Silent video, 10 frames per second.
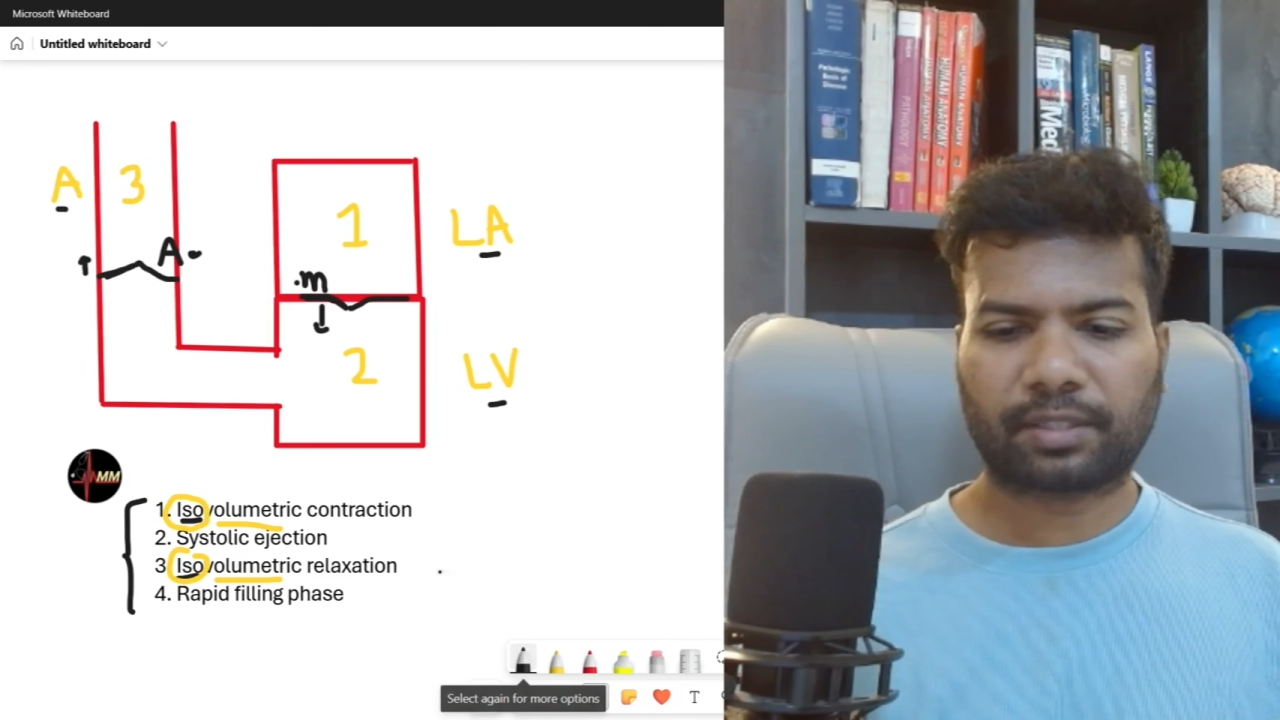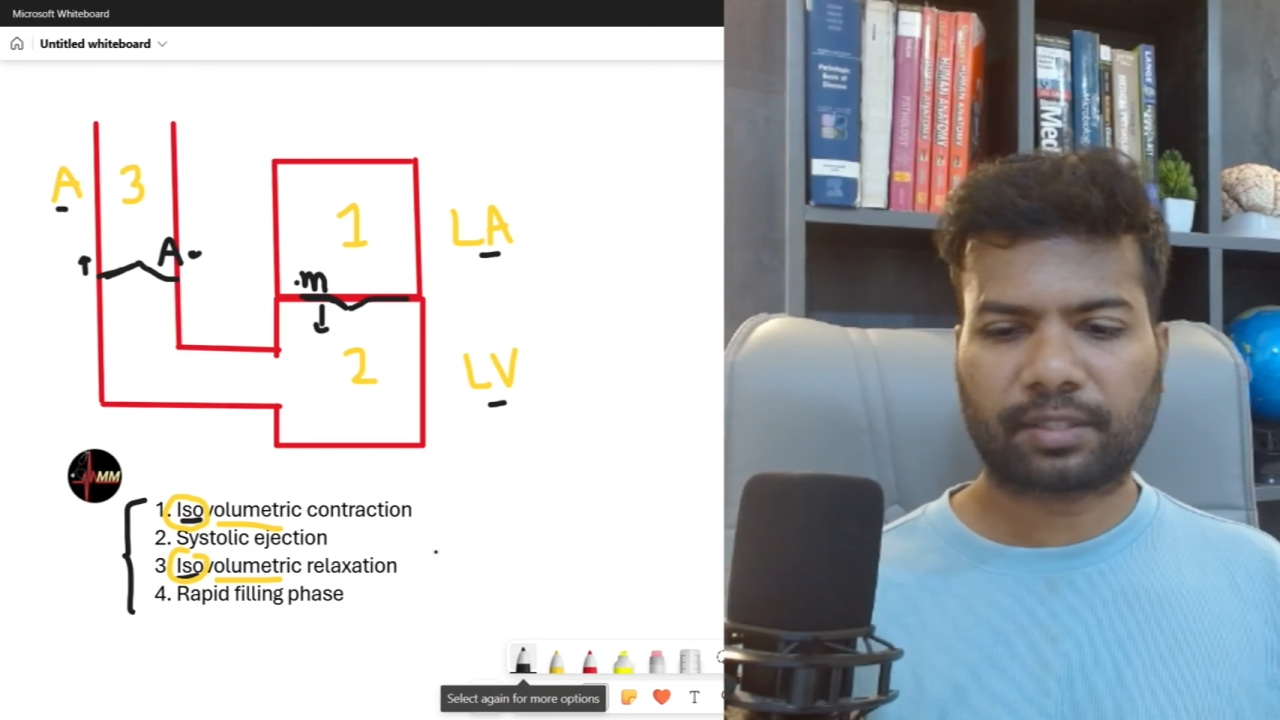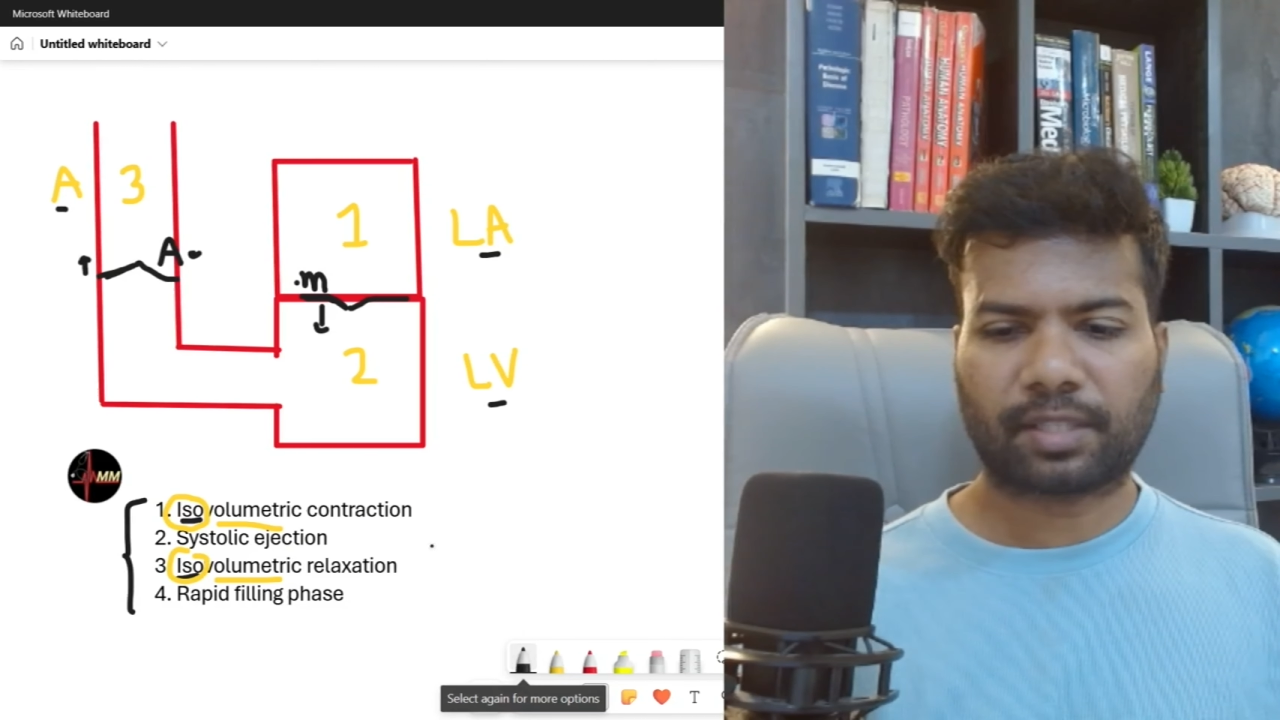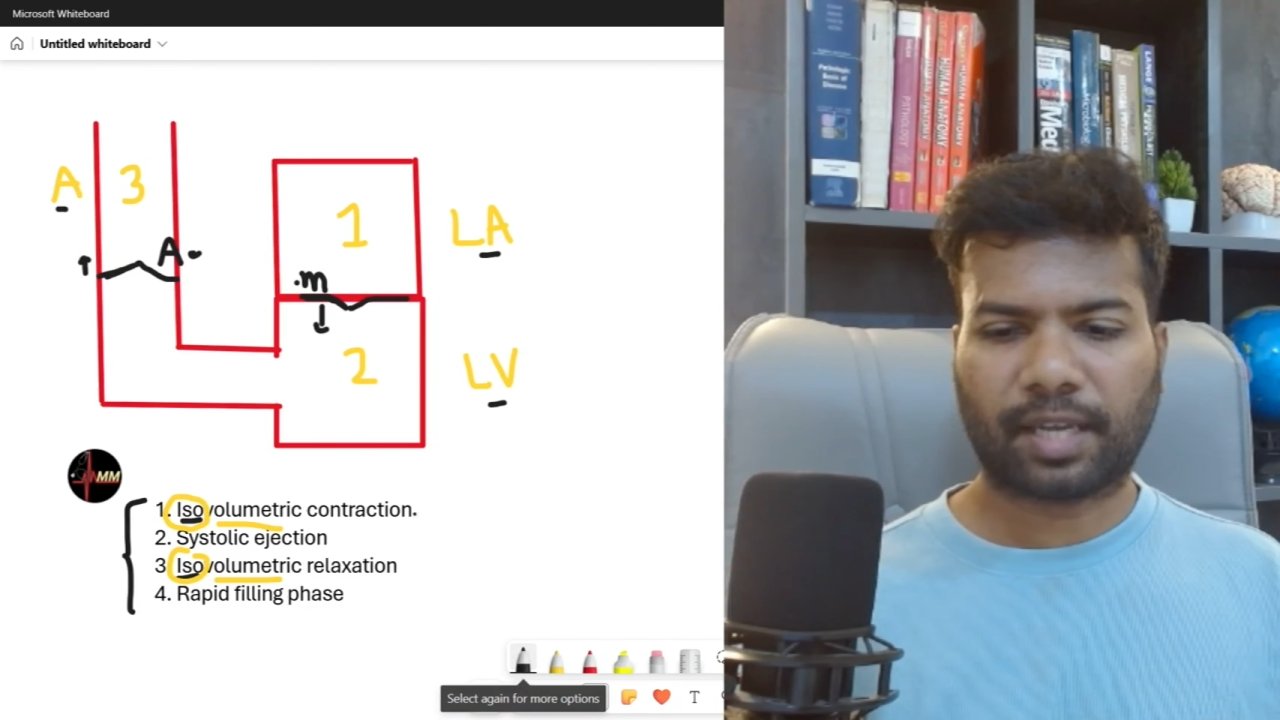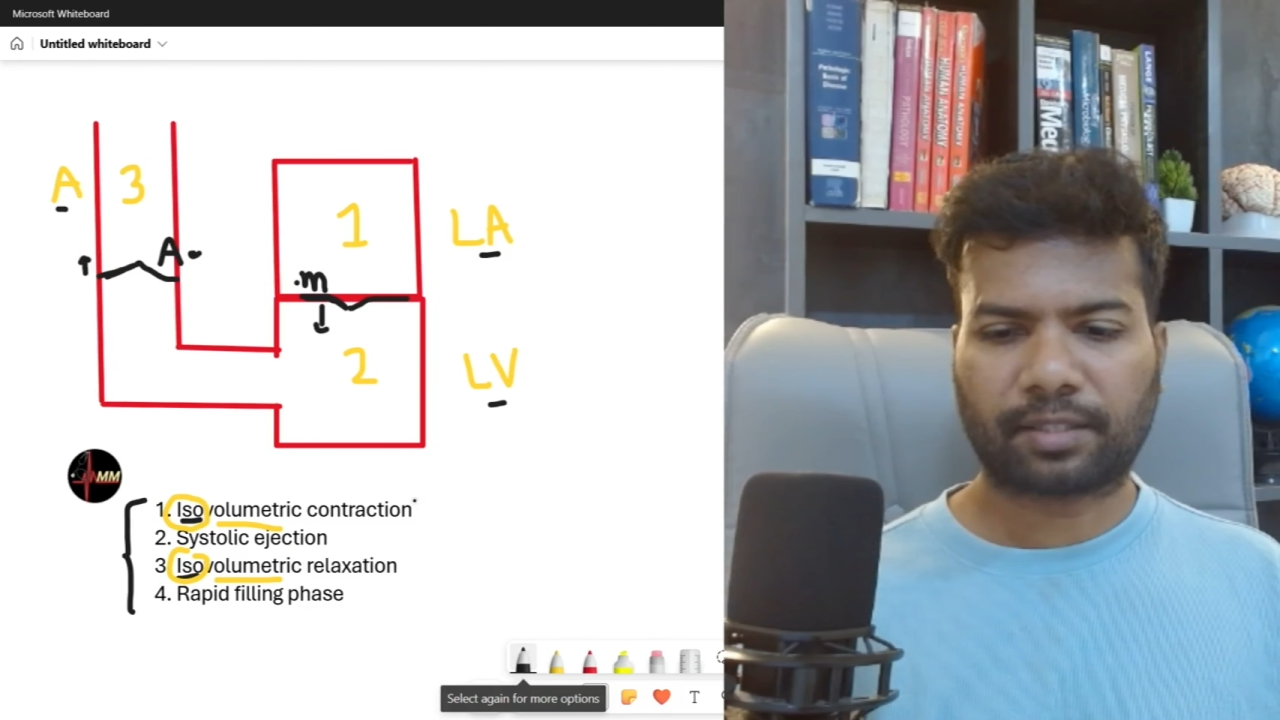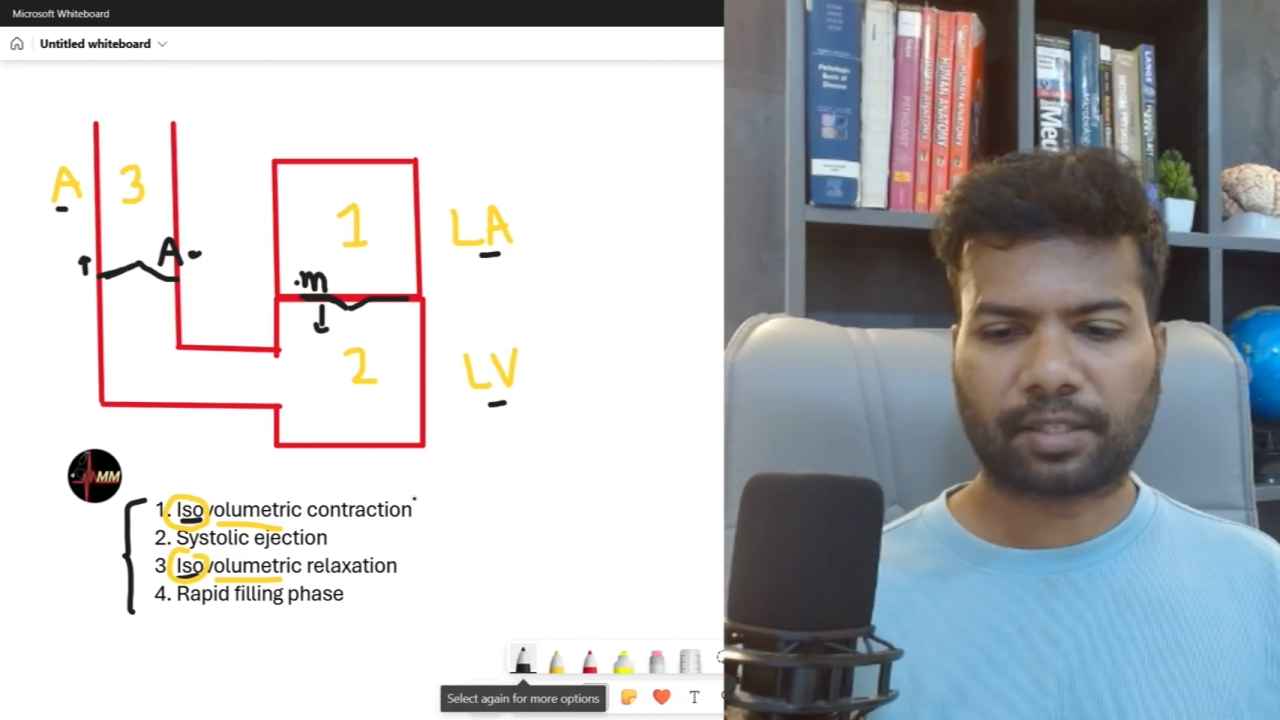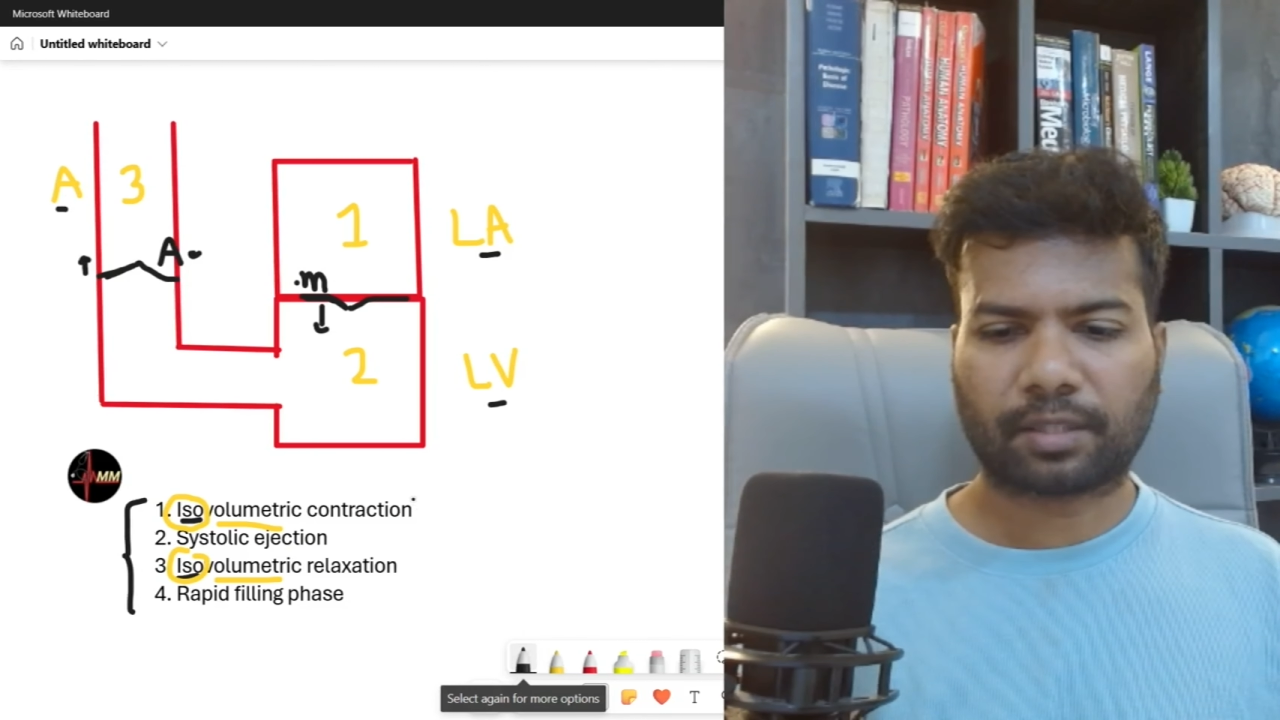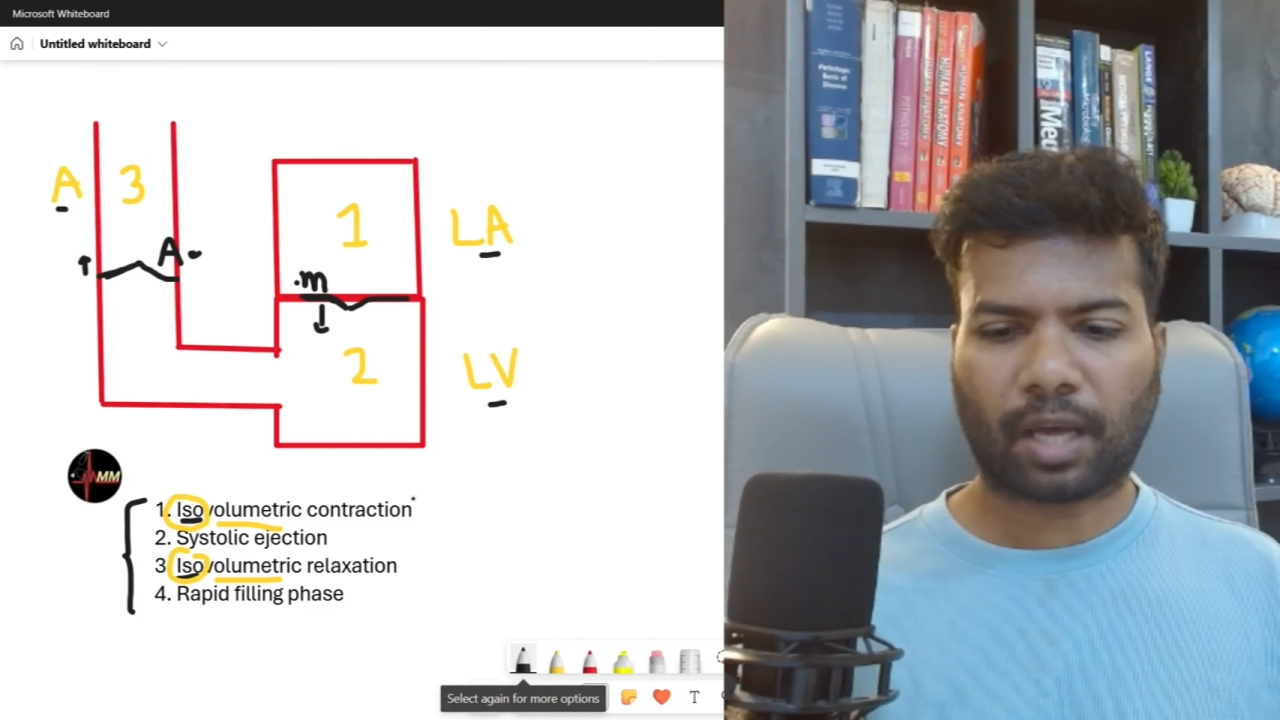stage is